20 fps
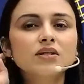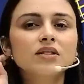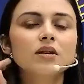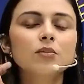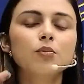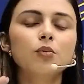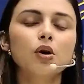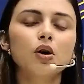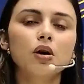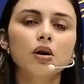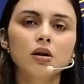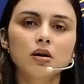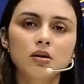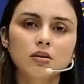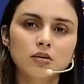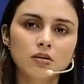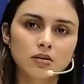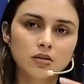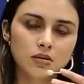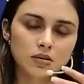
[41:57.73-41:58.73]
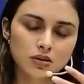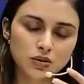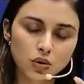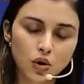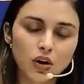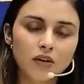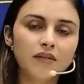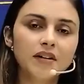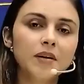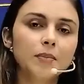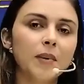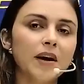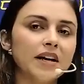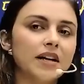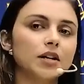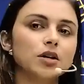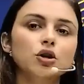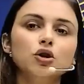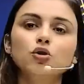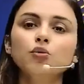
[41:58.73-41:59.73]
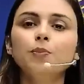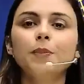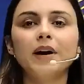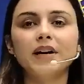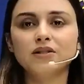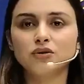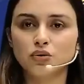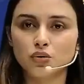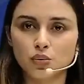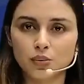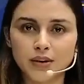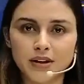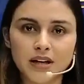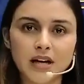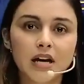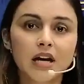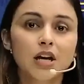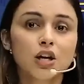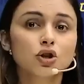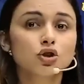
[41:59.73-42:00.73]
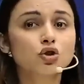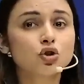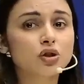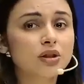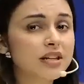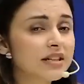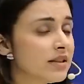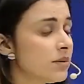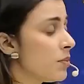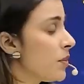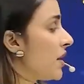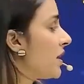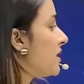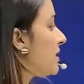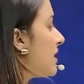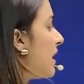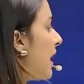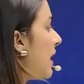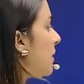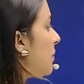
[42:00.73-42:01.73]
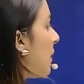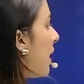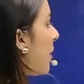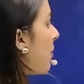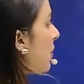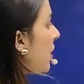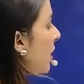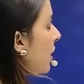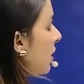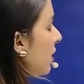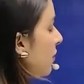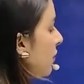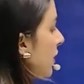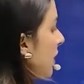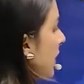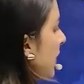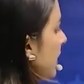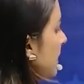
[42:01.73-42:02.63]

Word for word: the uh, solvent particle to pass through it. So this means that ma'am here we can